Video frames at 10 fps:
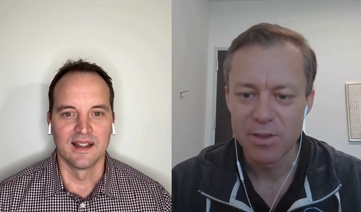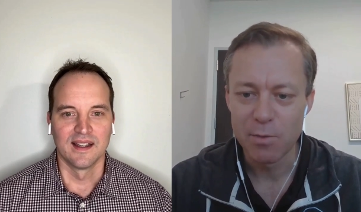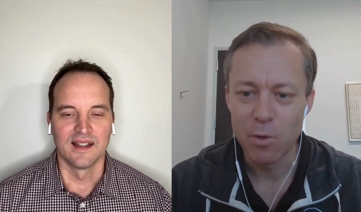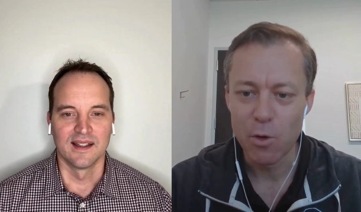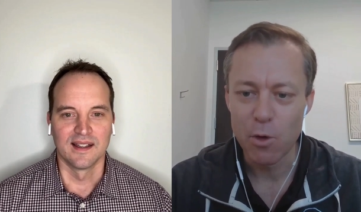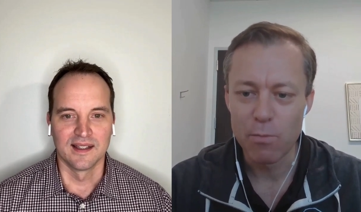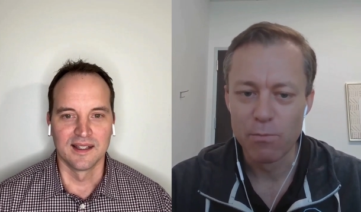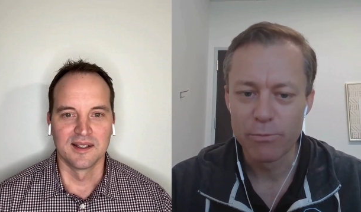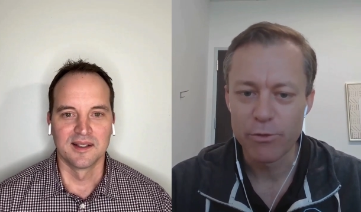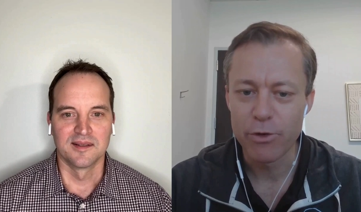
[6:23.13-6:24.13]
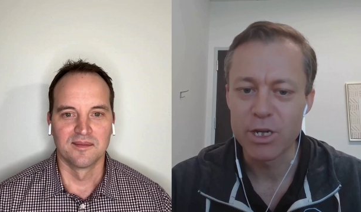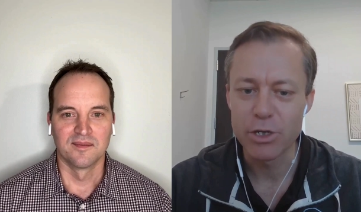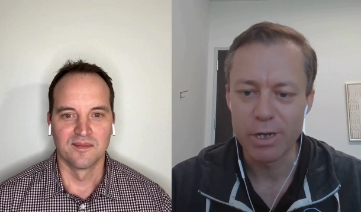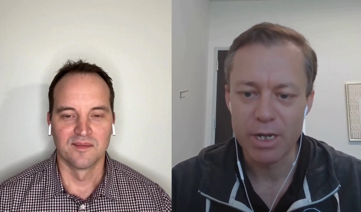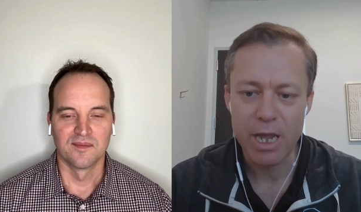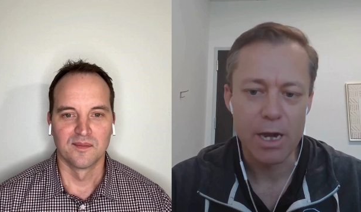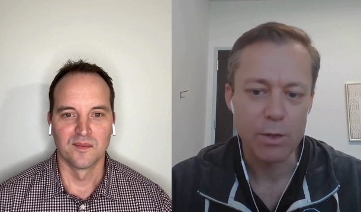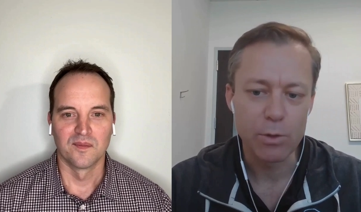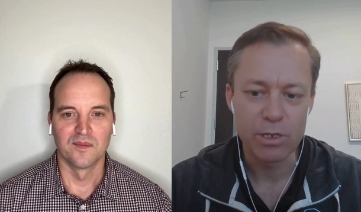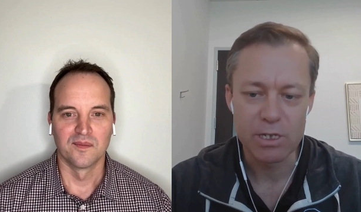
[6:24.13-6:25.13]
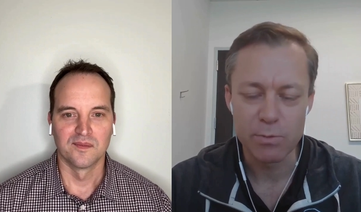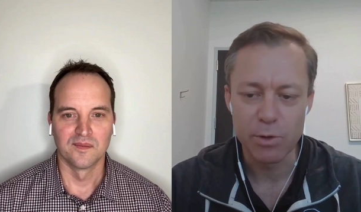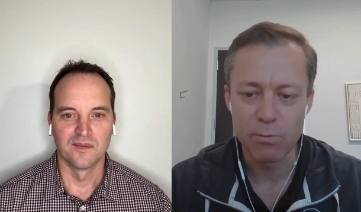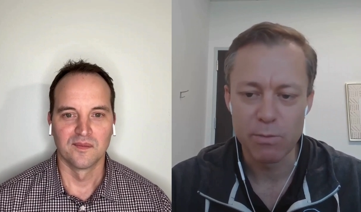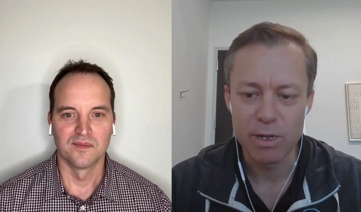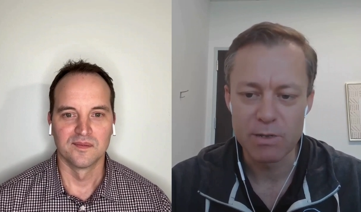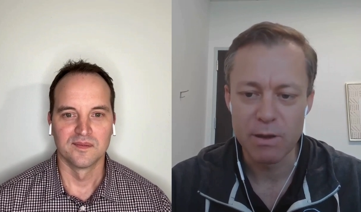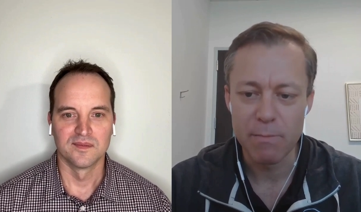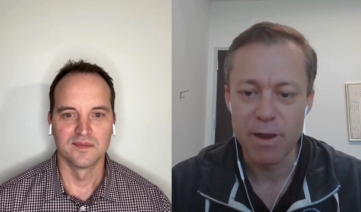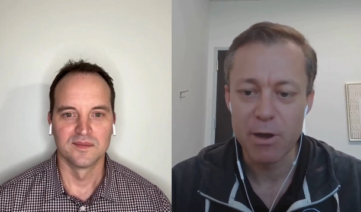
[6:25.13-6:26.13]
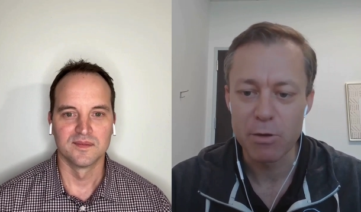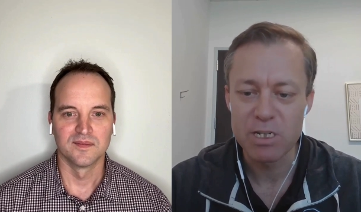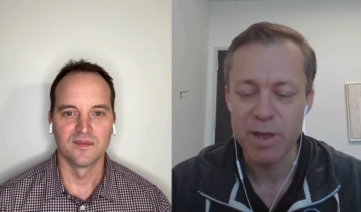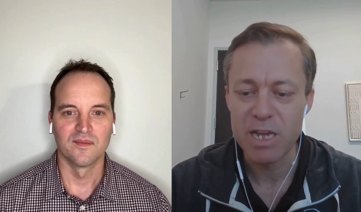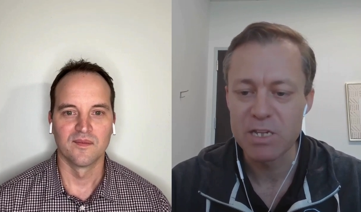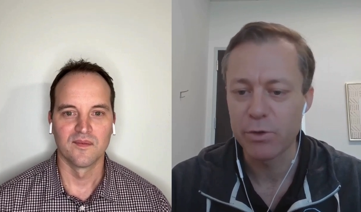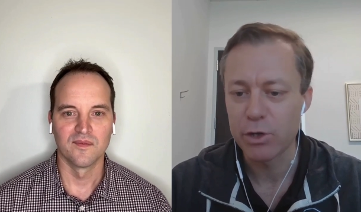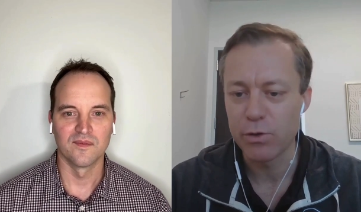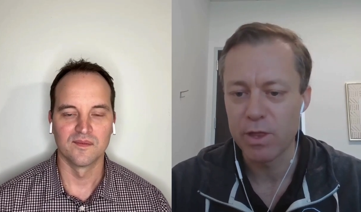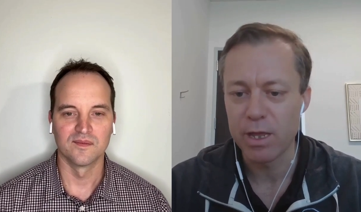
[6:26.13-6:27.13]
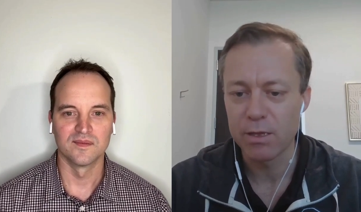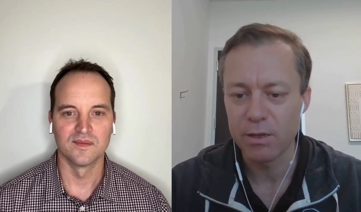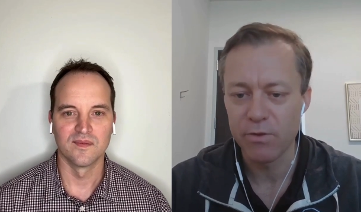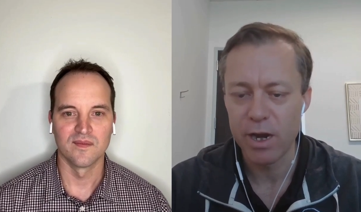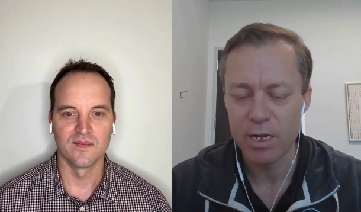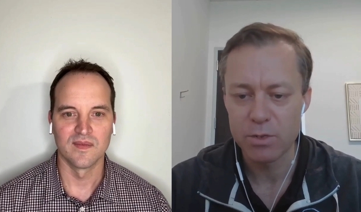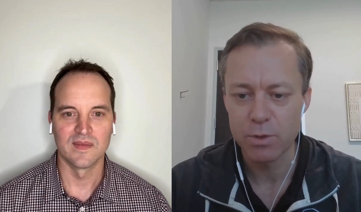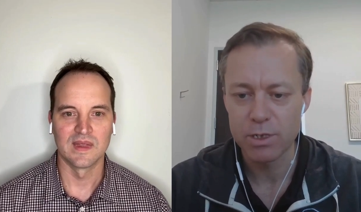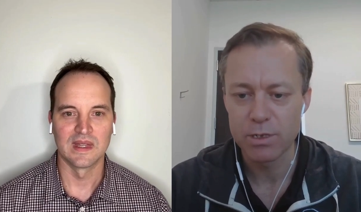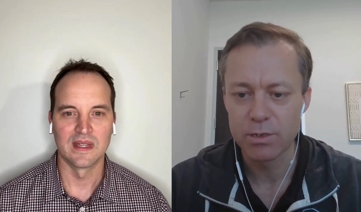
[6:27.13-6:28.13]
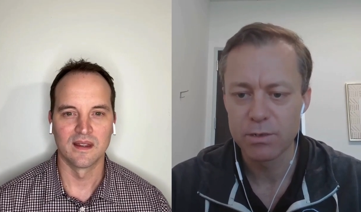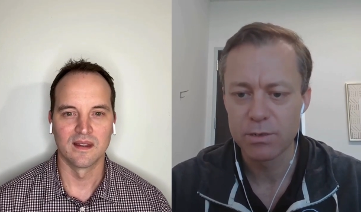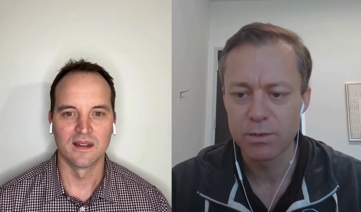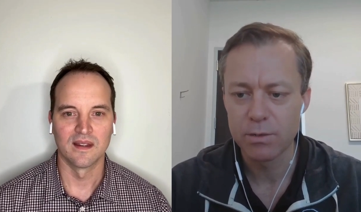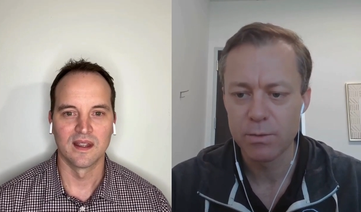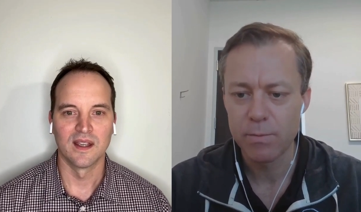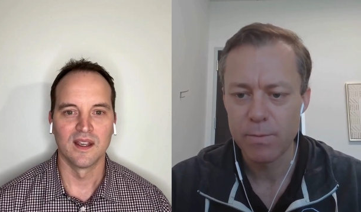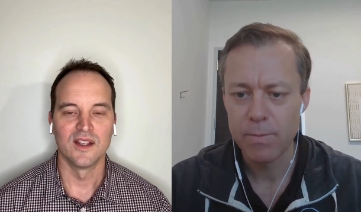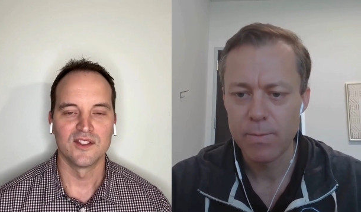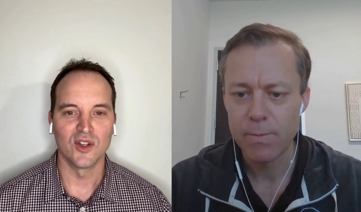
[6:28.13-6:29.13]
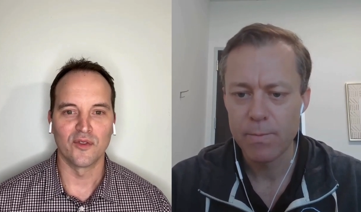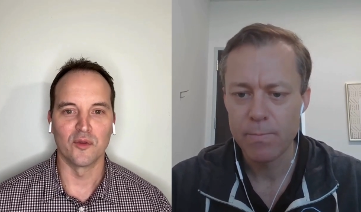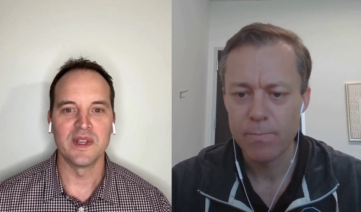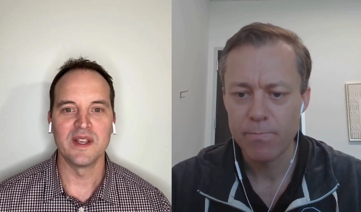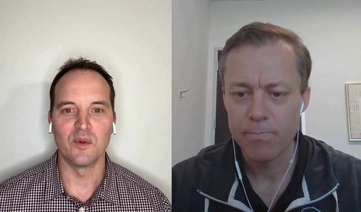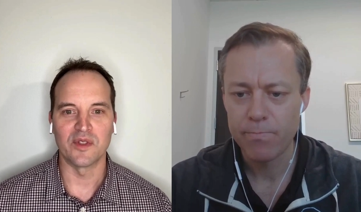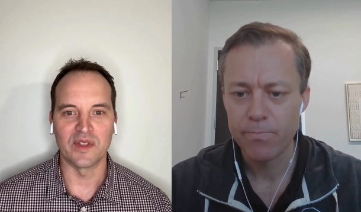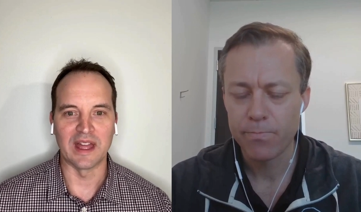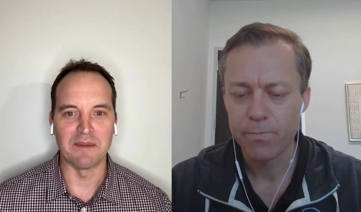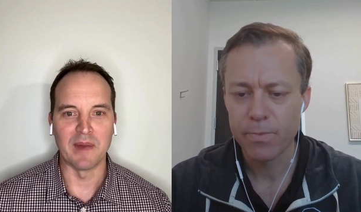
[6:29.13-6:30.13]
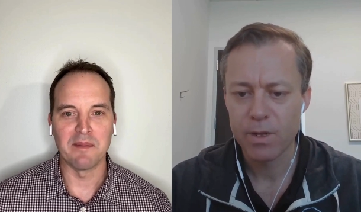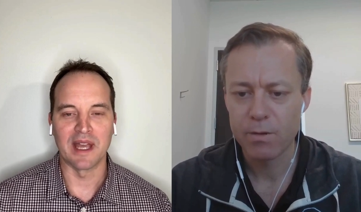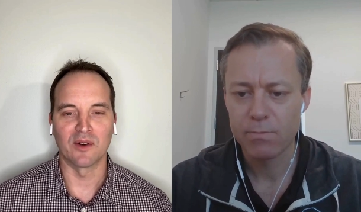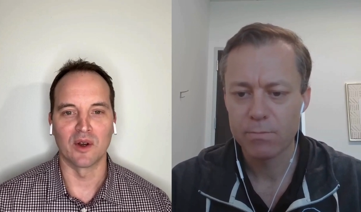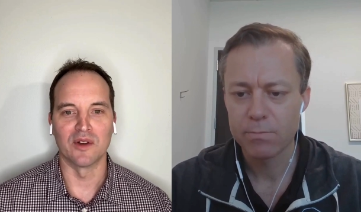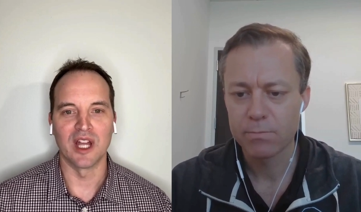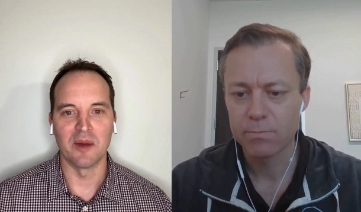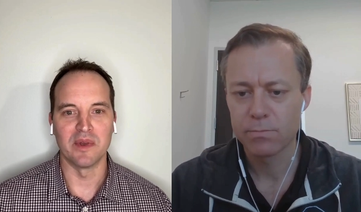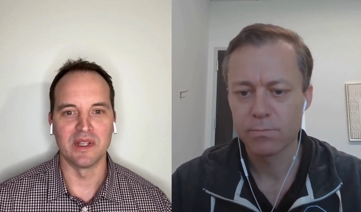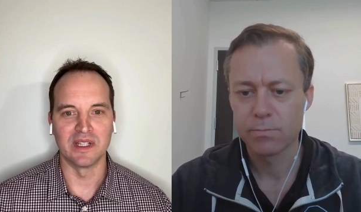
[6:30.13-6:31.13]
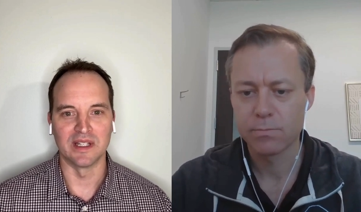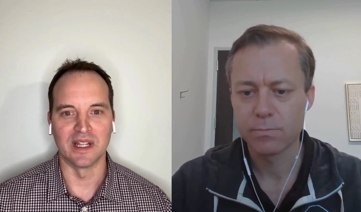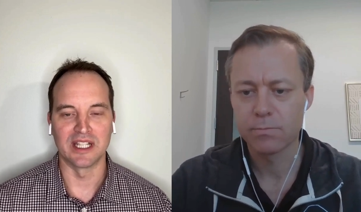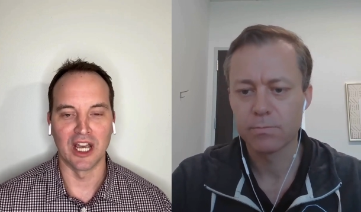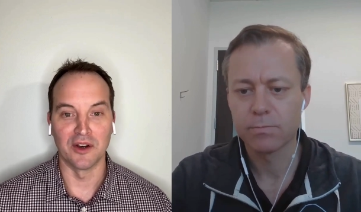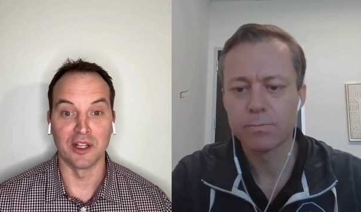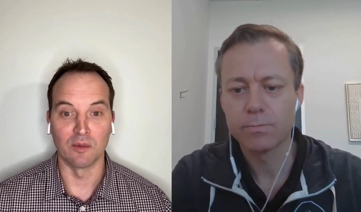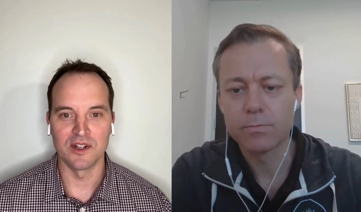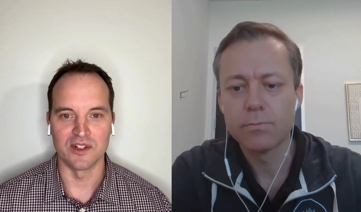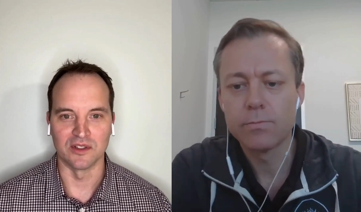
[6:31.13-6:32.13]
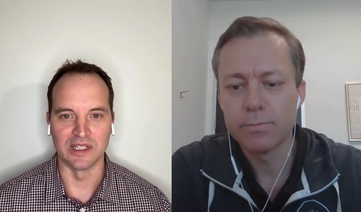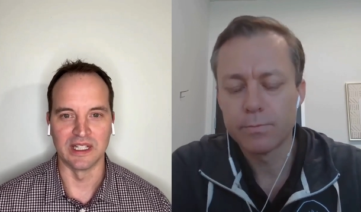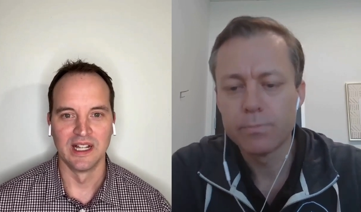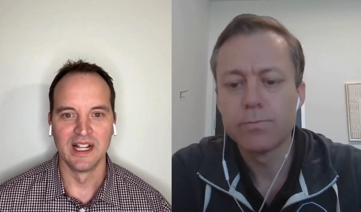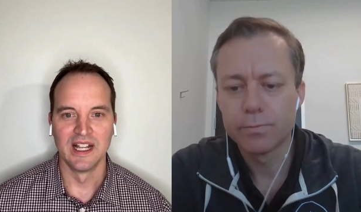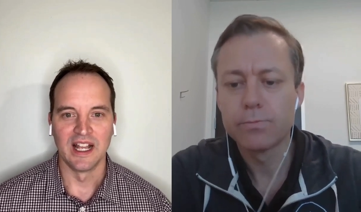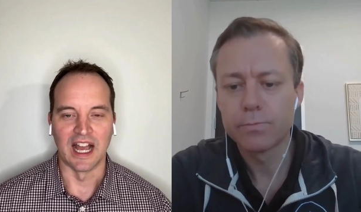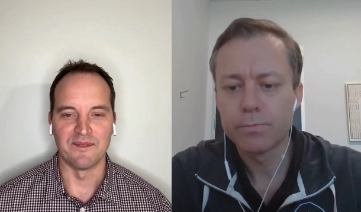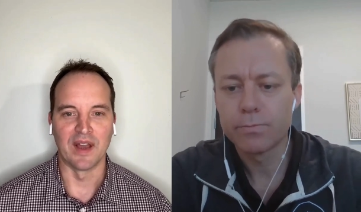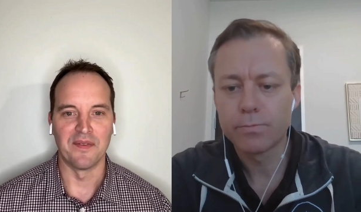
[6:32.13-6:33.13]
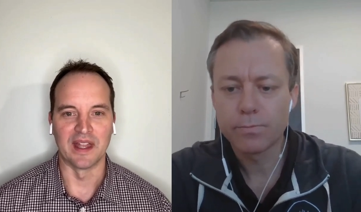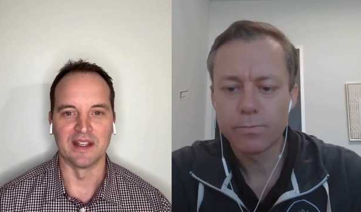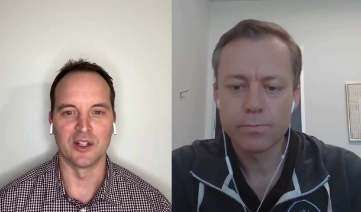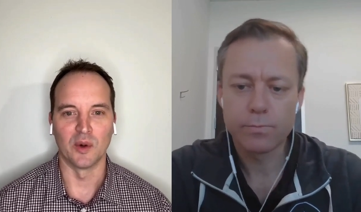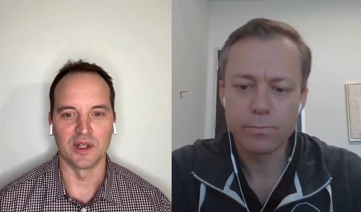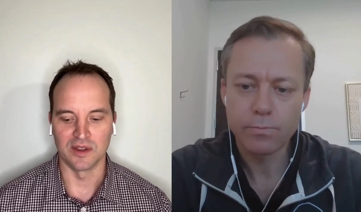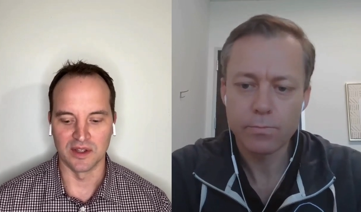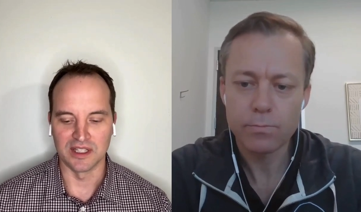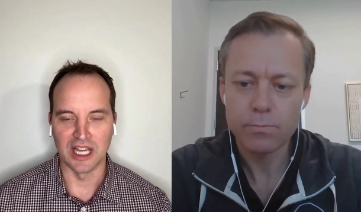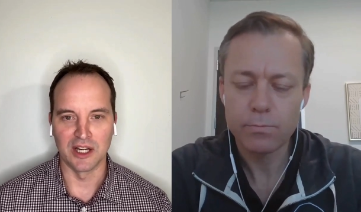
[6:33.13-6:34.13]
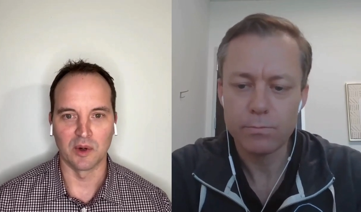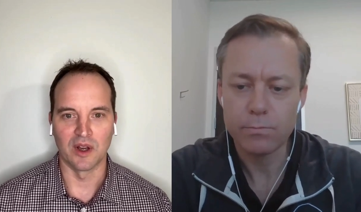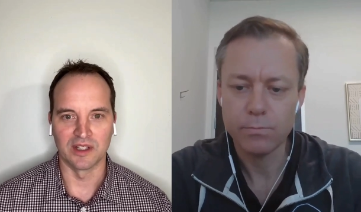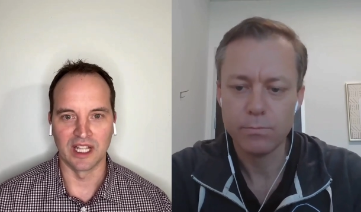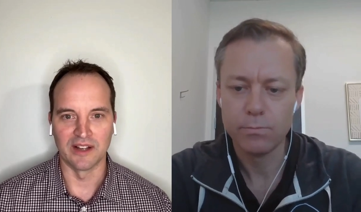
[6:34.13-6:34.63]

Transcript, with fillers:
Speaker 1: the more traditional accounting world is more is a better space for you than the finance world?
Speaker 2: So for me, with my background not being in accounting originally, I found that going the accounting route